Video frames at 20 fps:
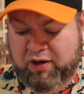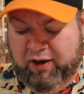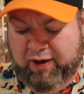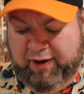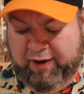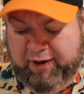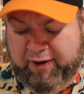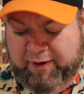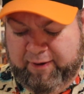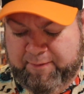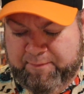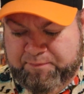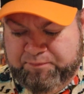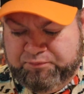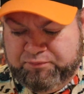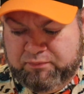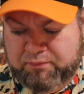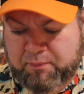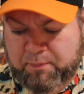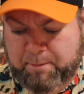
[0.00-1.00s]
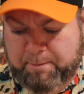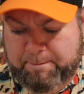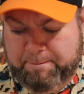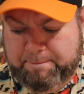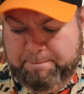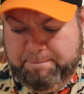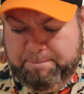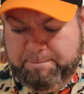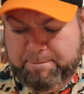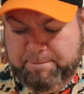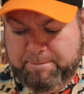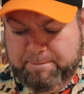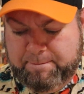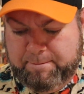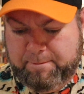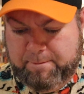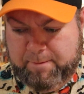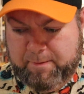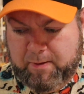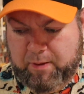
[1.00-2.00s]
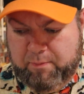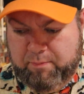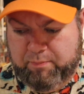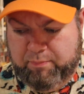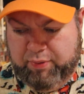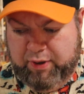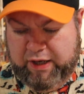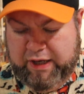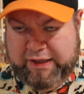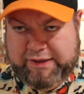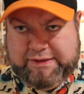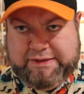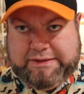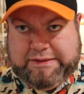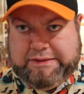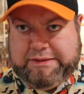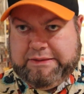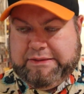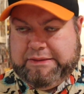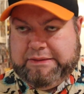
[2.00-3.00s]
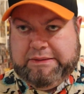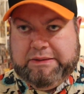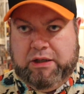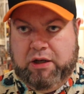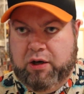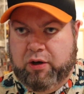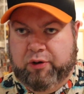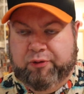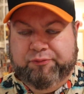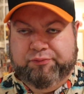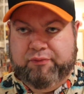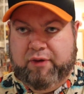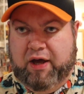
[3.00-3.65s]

Um, but no,